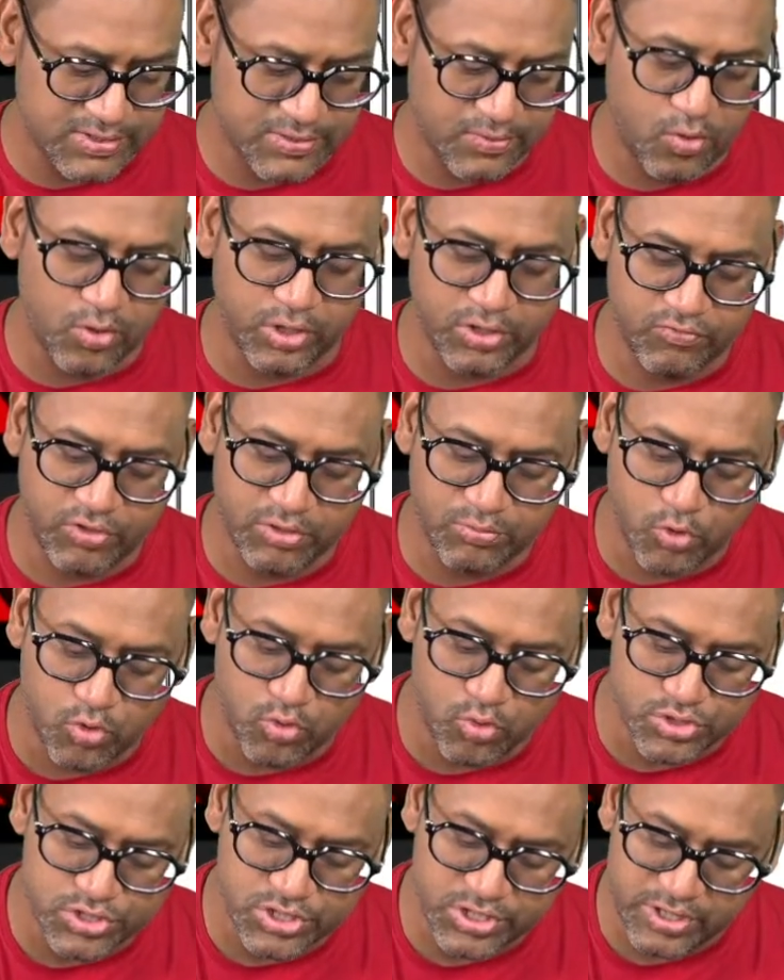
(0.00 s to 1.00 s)
Okay, one more
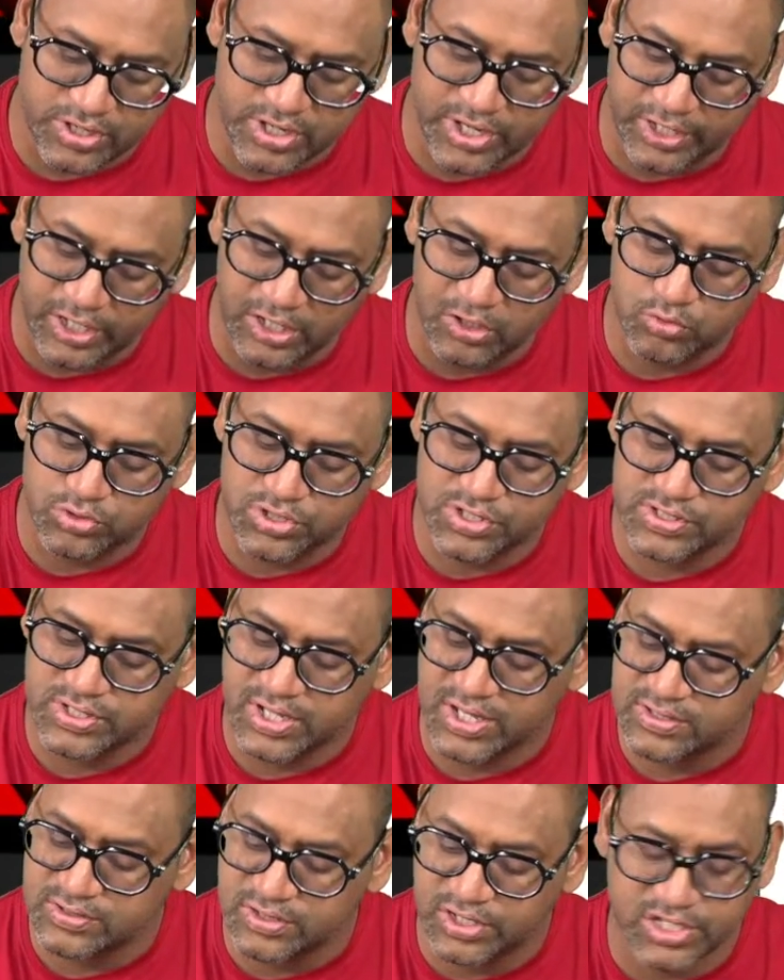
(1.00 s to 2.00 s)
question relating to this case
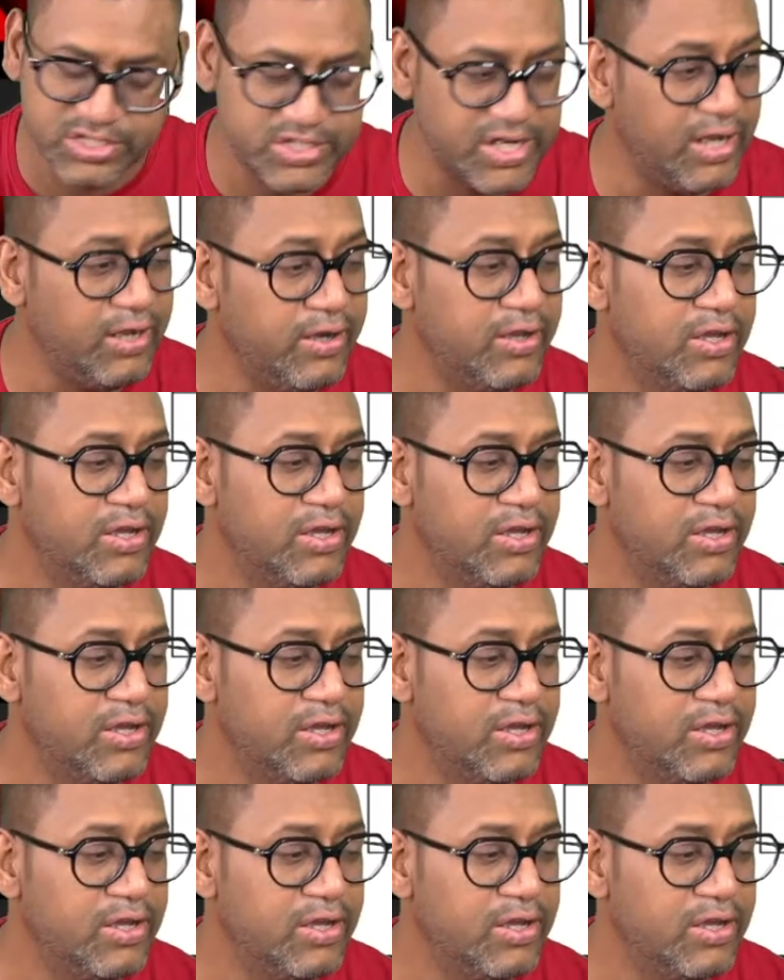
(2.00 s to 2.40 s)
study, child.